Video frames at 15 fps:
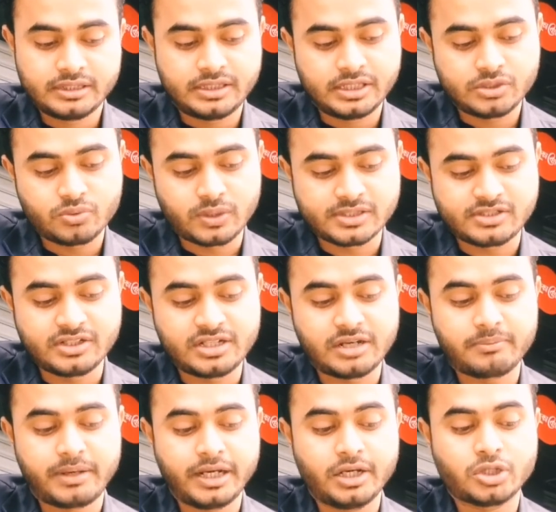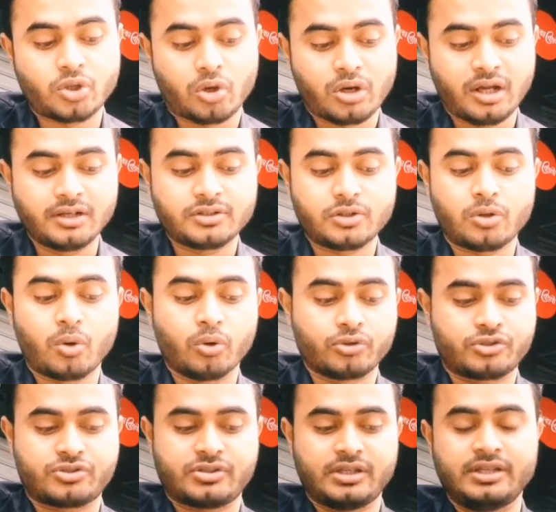This was written by Donald
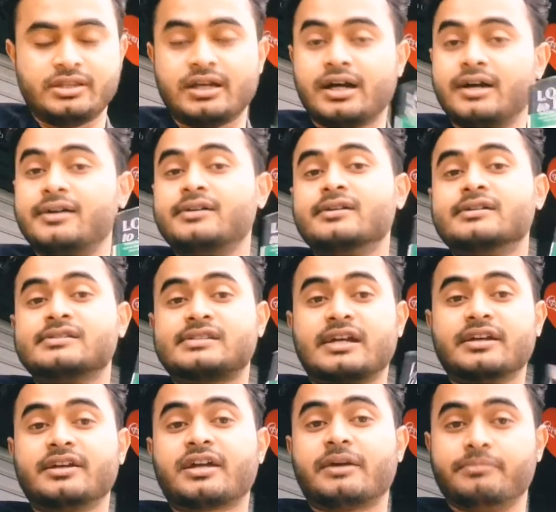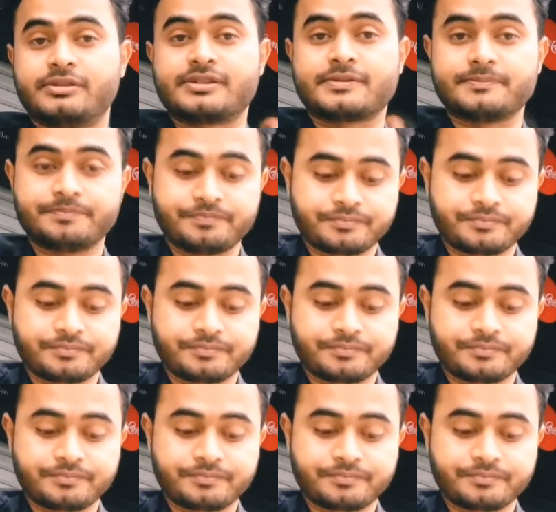Oates in the Sunday Times.